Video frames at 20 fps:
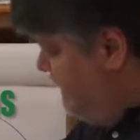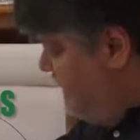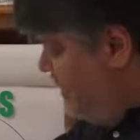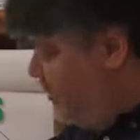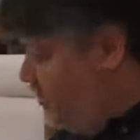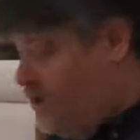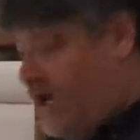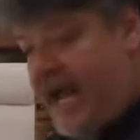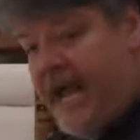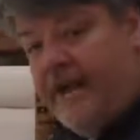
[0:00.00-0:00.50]
this
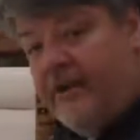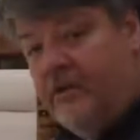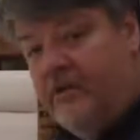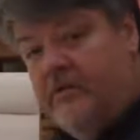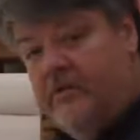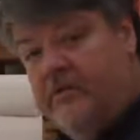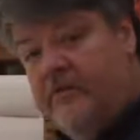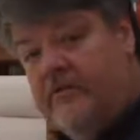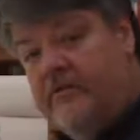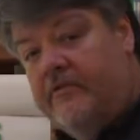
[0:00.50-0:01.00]
channel
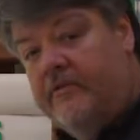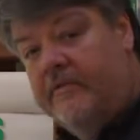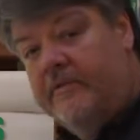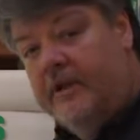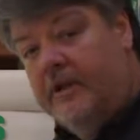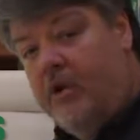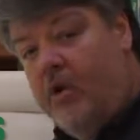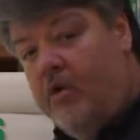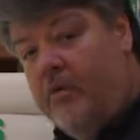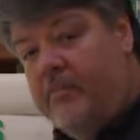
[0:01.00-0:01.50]
from the
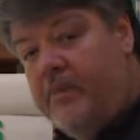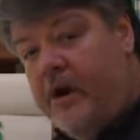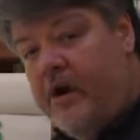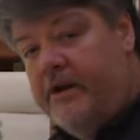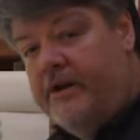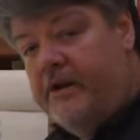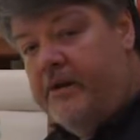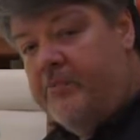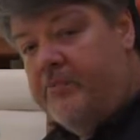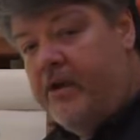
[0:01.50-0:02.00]
lower part
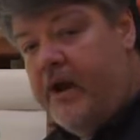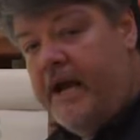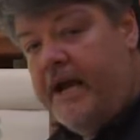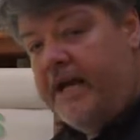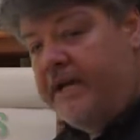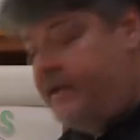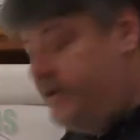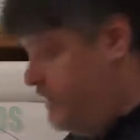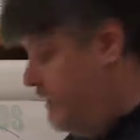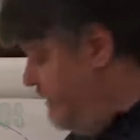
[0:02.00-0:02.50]
of your
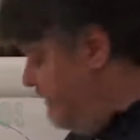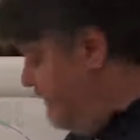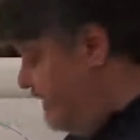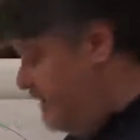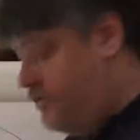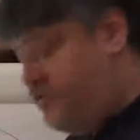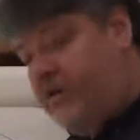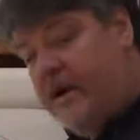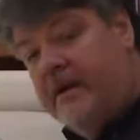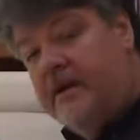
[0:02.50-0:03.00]
brain, the
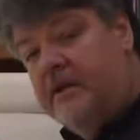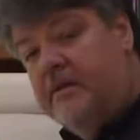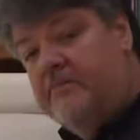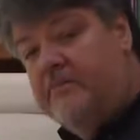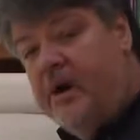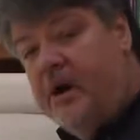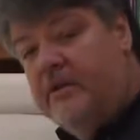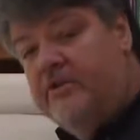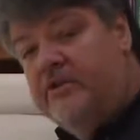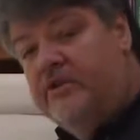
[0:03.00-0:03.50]
adrenaline
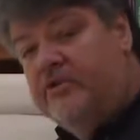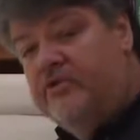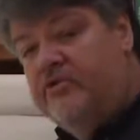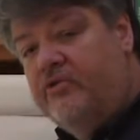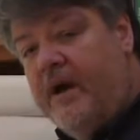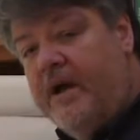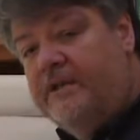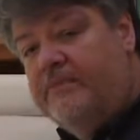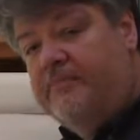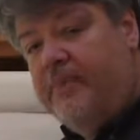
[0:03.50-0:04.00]
part, the
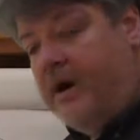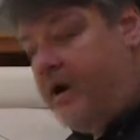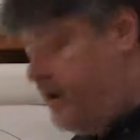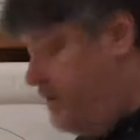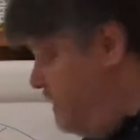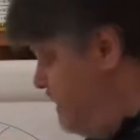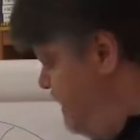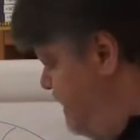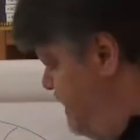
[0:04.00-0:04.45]
stress part,